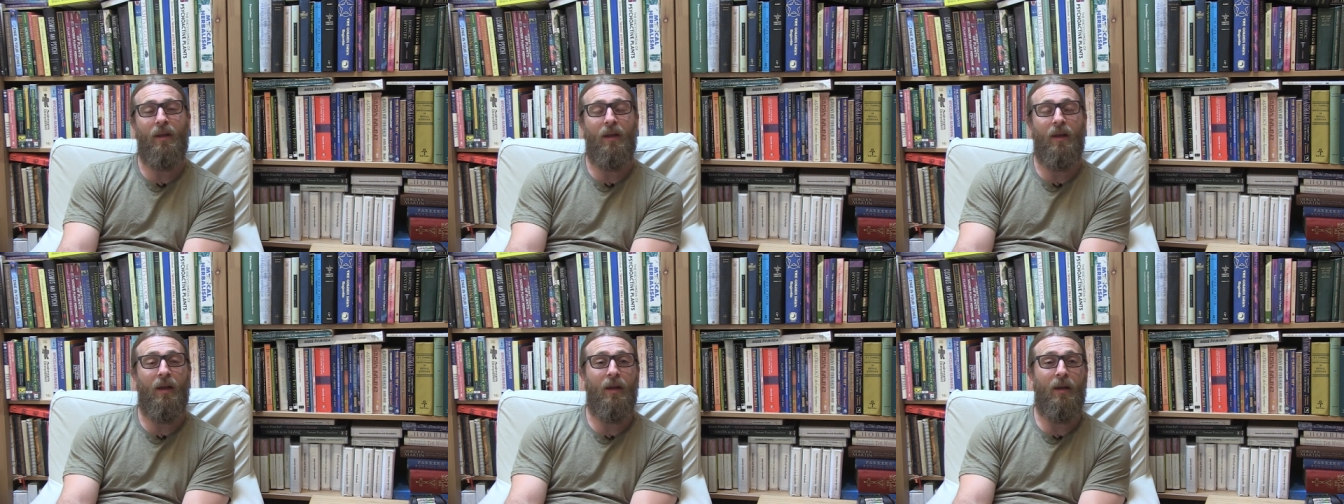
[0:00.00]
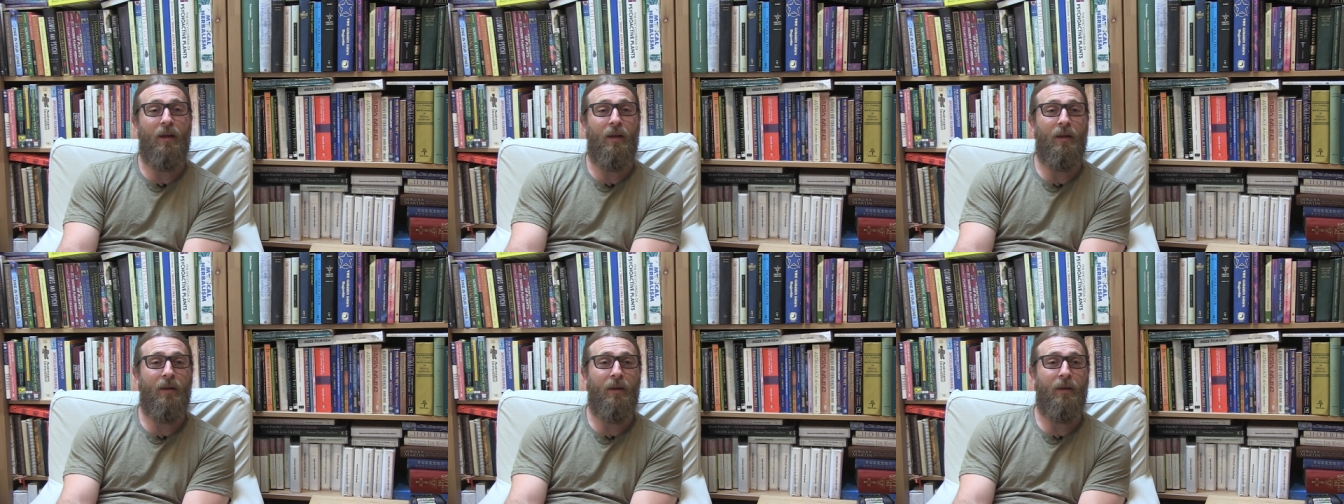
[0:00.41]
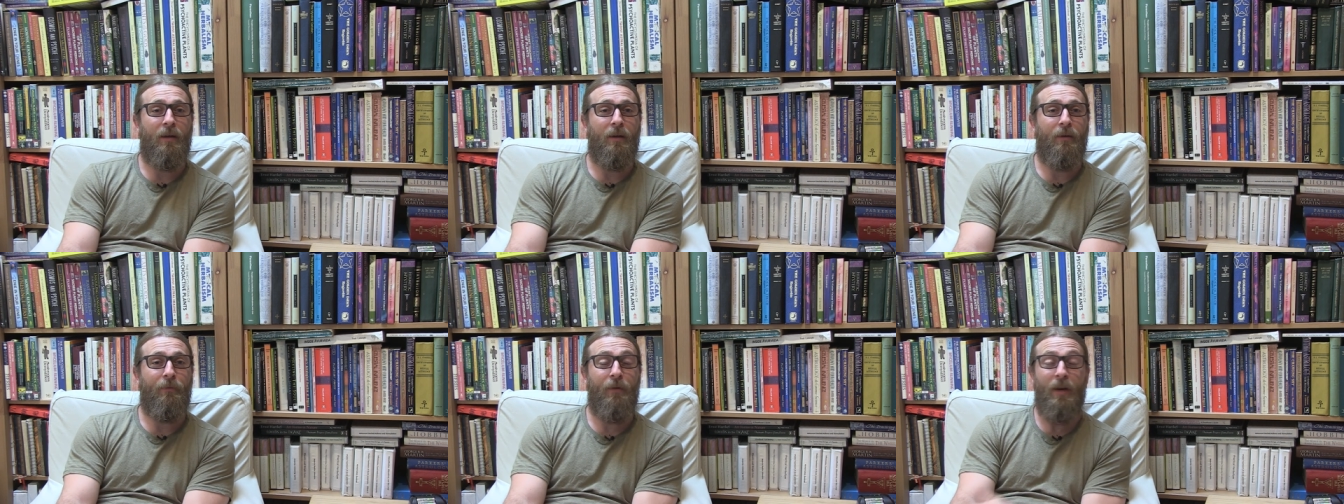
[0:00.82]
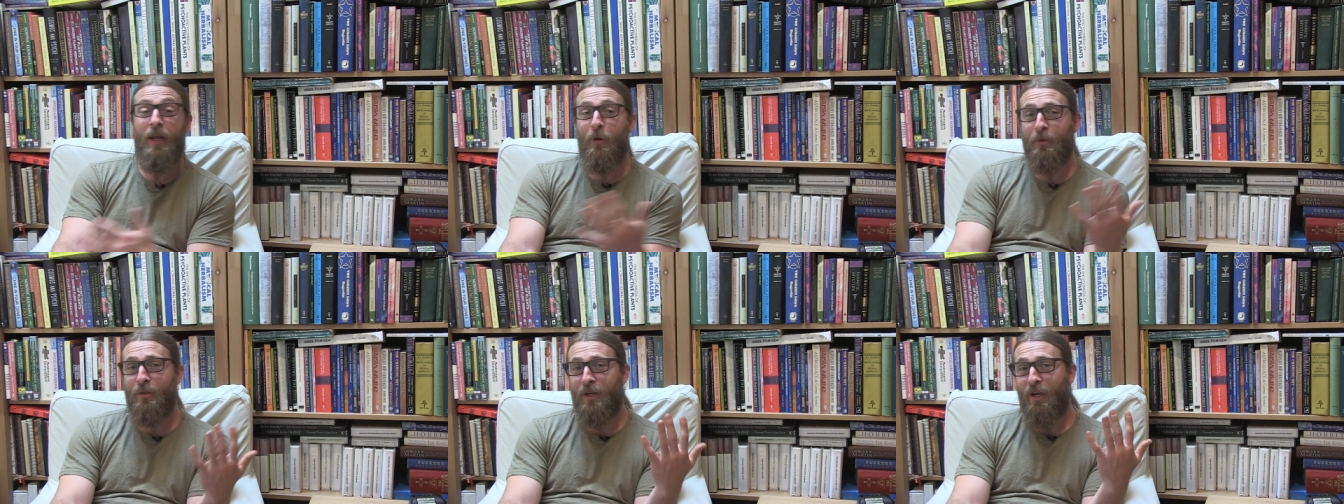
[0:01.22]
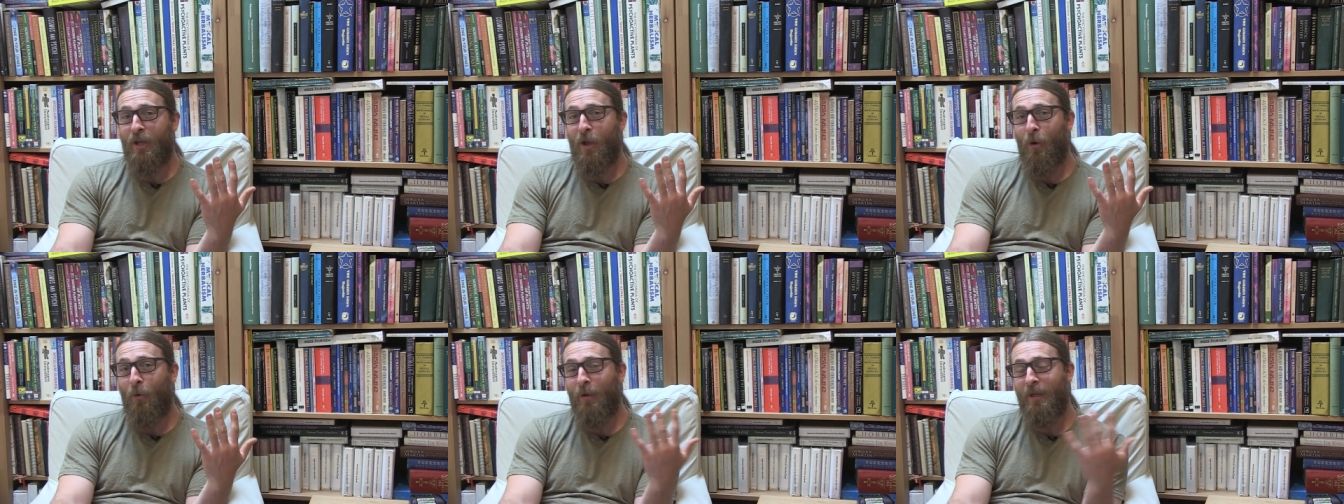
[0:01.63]
uh, video is going to
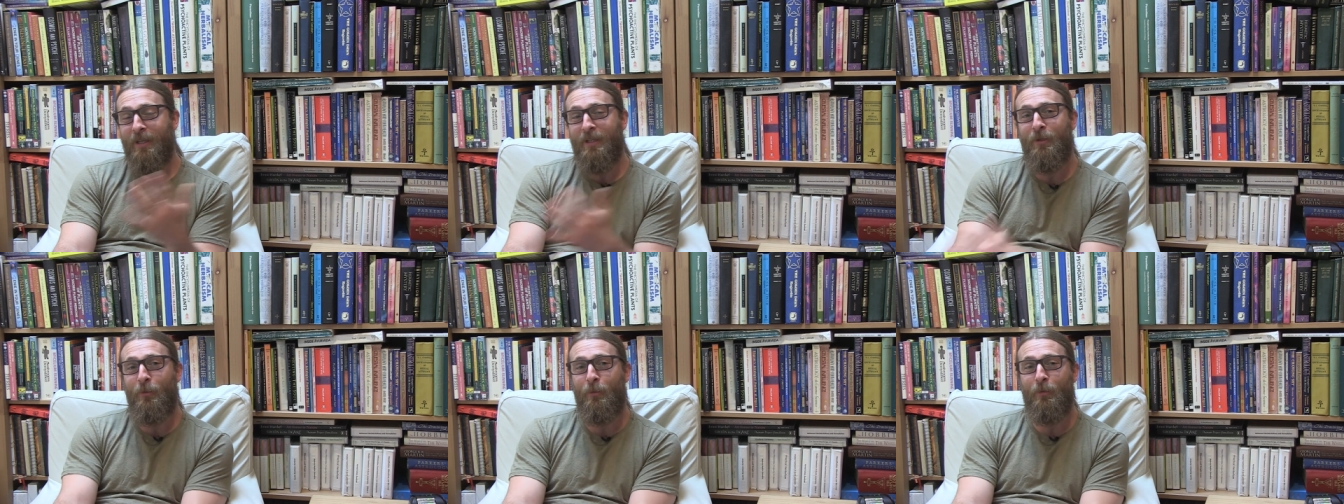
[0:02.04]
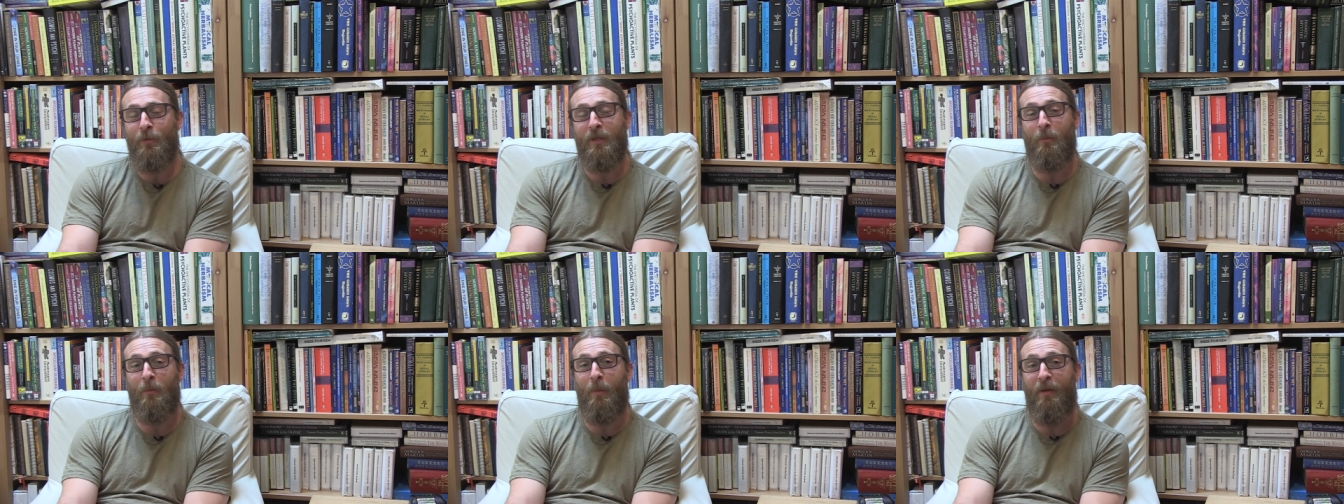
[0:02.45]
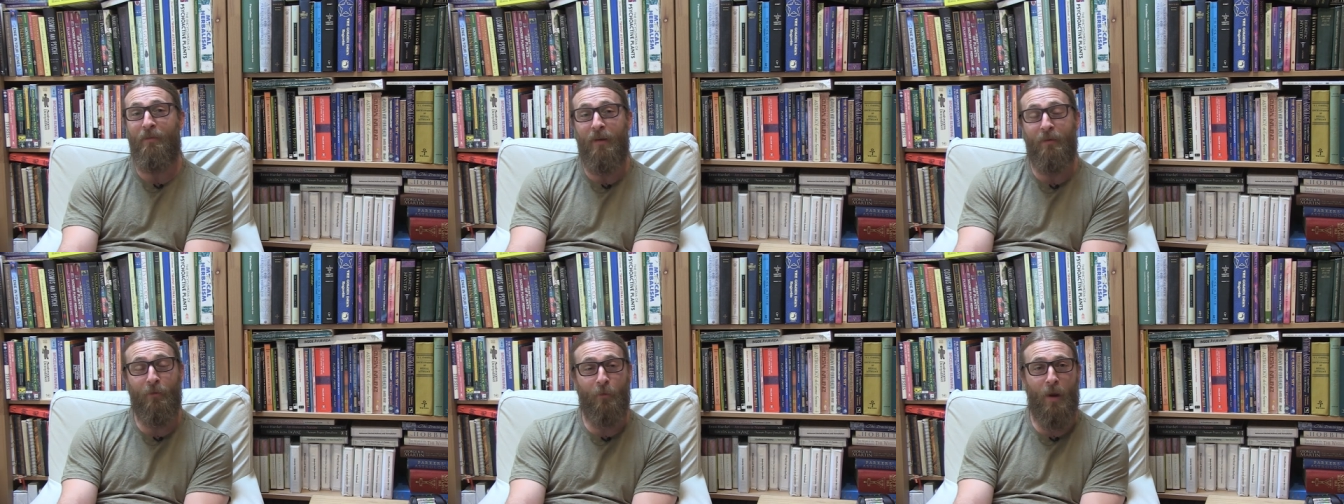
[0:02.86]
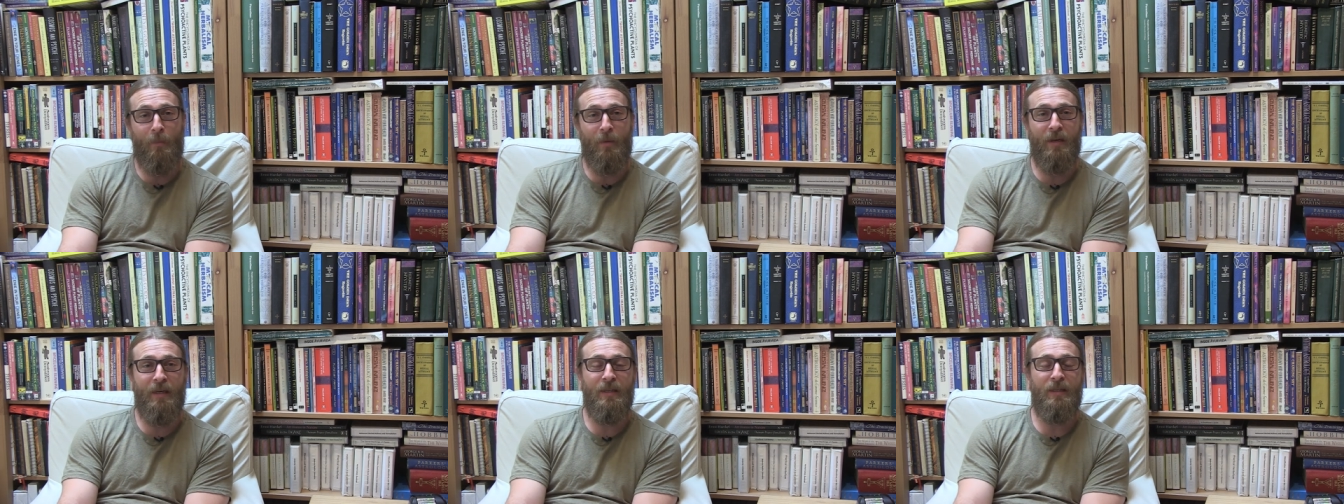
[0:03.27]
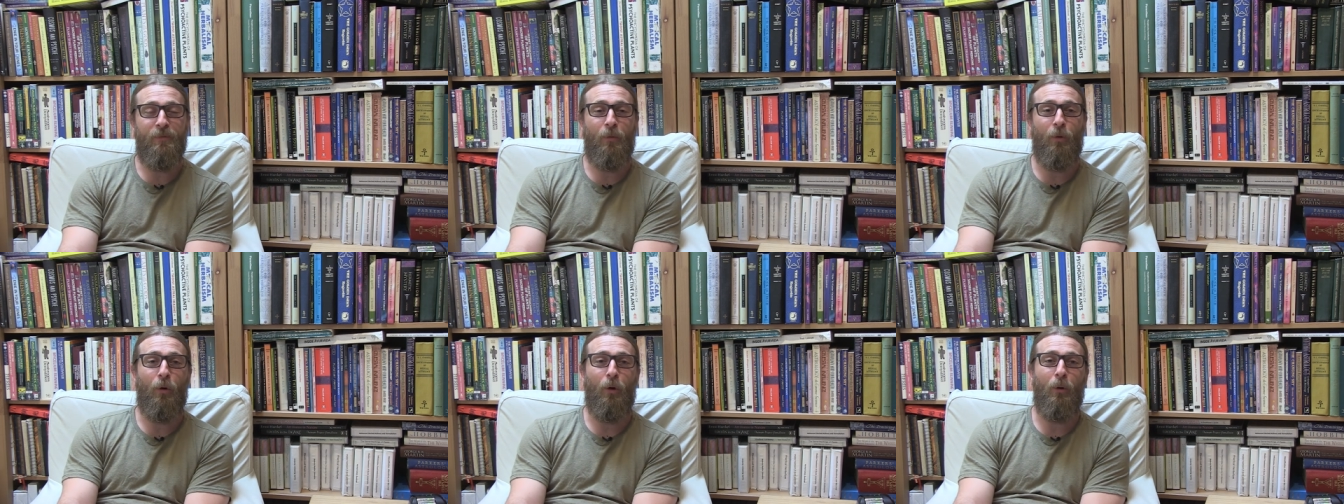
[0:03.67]
go into some of my favorite remedies
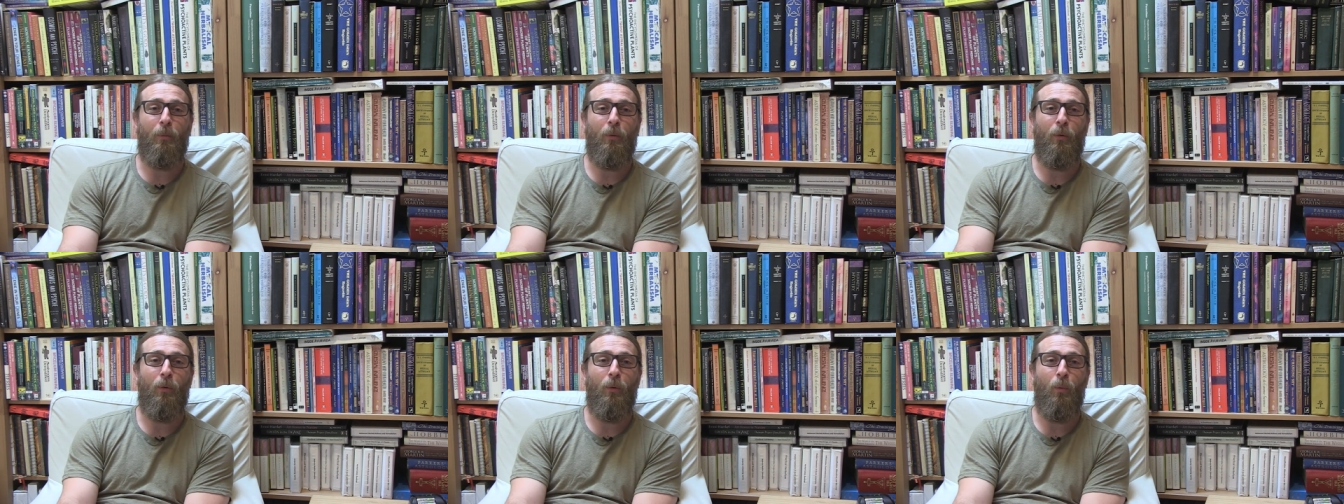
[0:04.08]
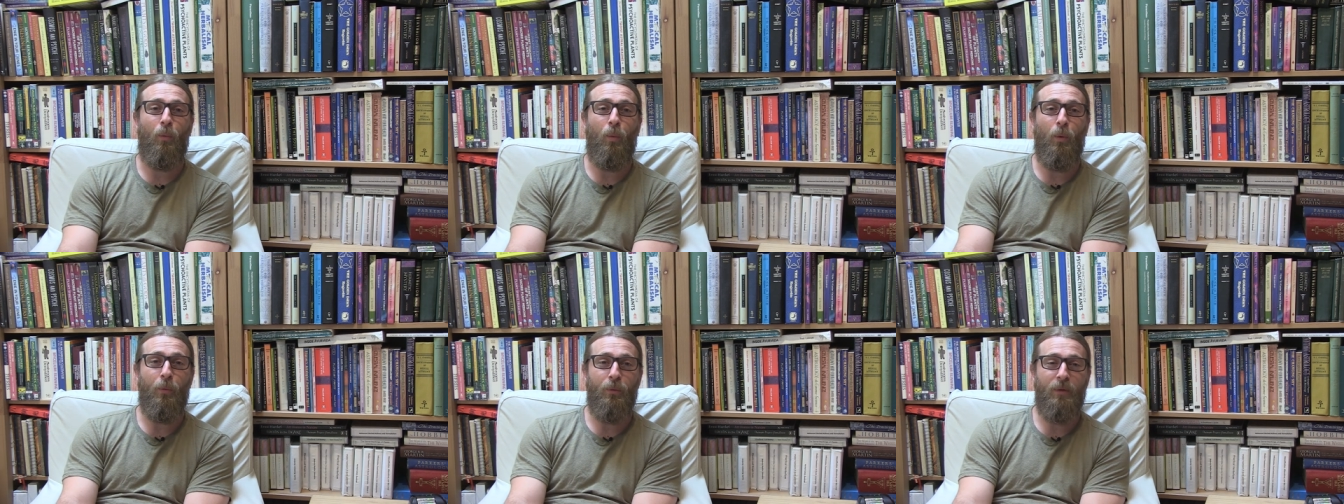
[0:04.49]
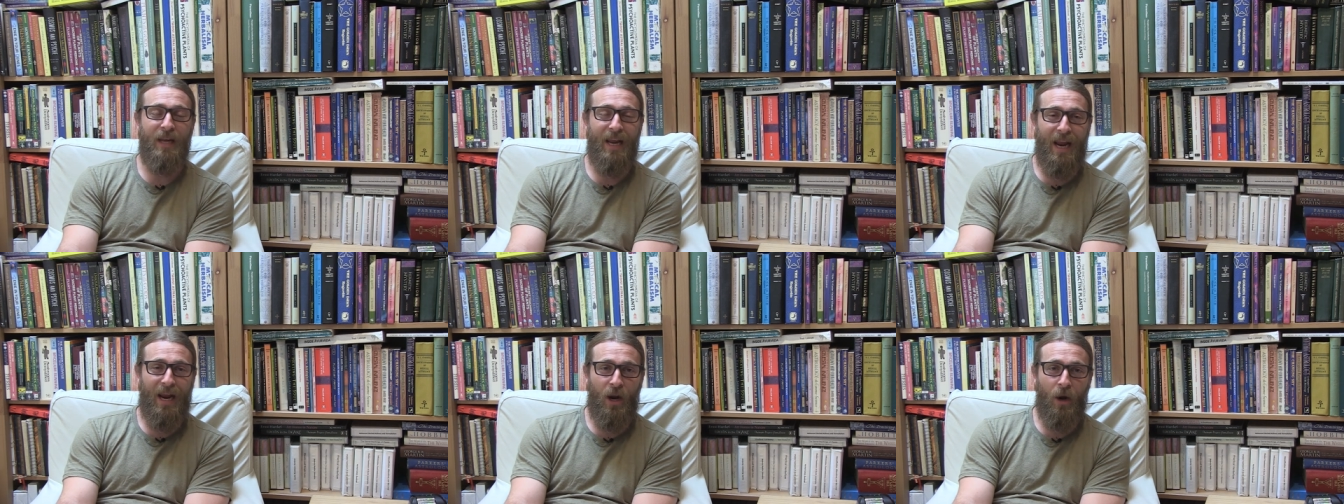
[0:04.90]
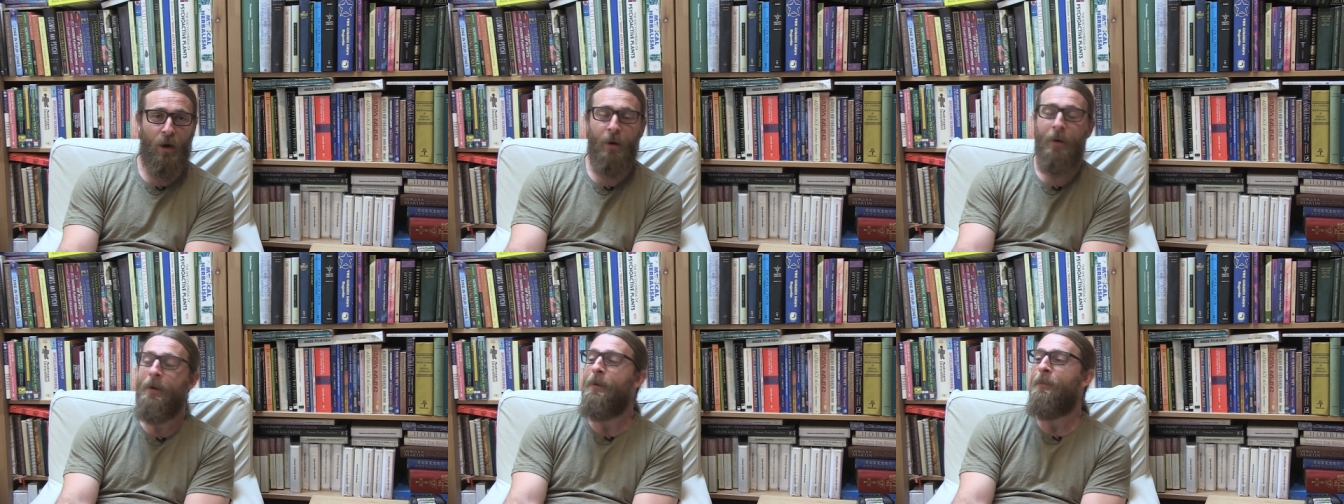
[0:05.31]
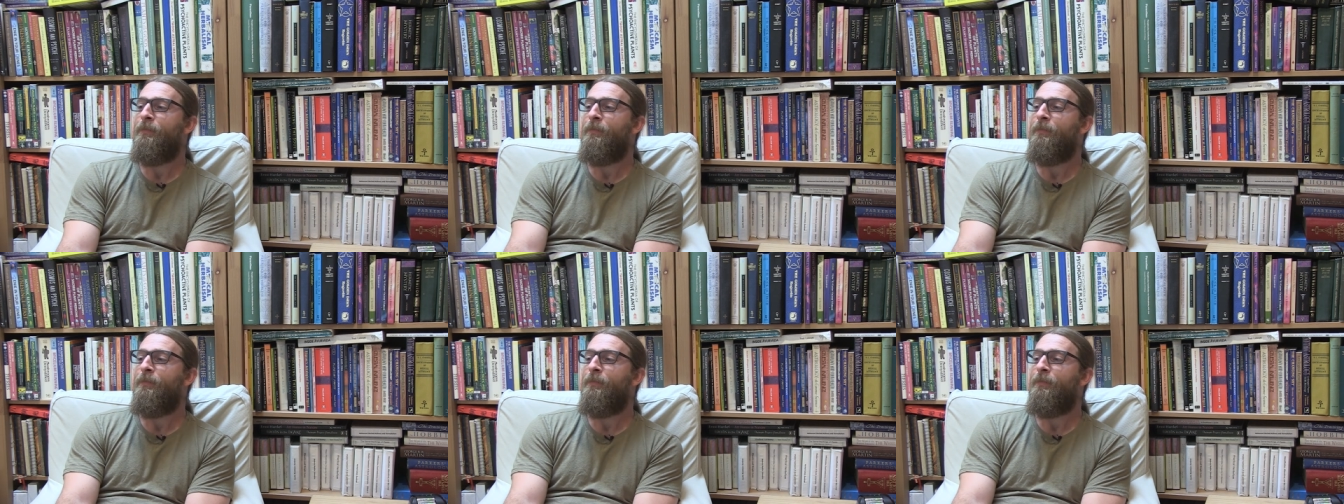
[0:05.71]
for herbal wound care.